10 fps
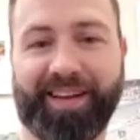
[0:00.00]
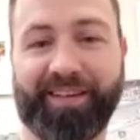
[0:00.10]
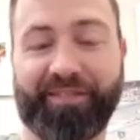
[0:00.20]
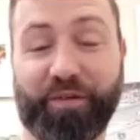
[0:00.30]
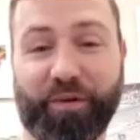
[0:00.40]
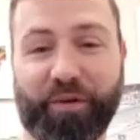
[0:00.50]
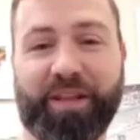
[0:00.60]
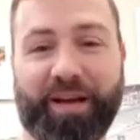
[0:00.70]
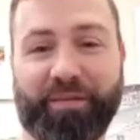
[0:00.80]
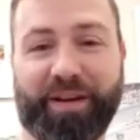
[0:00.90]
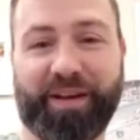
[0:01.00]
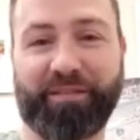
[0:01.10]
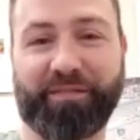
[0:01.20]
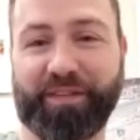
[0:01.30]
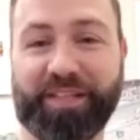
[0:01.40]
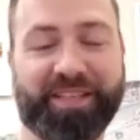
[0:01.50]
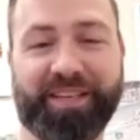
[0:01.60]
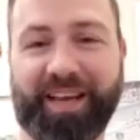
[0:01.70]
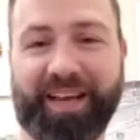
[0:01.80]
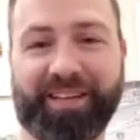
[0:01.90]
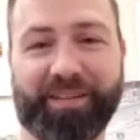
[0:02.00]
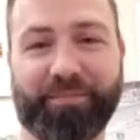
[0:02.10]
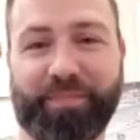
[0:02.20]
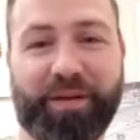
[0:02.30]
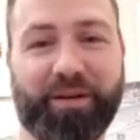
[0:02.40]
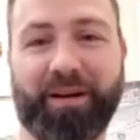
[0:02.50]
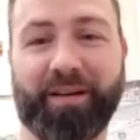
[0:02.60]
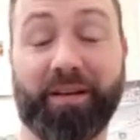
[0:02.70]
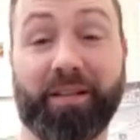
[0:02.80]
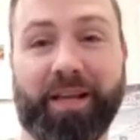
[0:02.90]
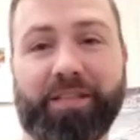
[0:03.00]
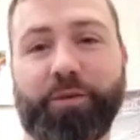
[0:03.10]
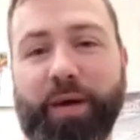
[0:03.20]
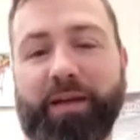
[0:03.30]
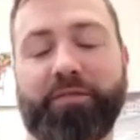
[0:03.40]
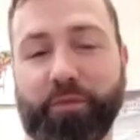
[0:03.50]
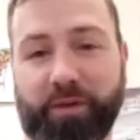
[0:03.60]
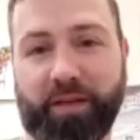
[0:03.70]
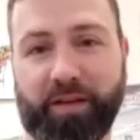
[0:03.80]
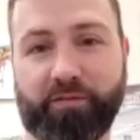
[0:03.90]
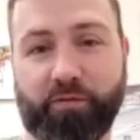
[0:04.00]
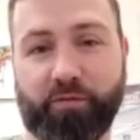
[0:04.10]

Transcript: If hmm. you know they have a knife, disengage and be gone unless you have to engage for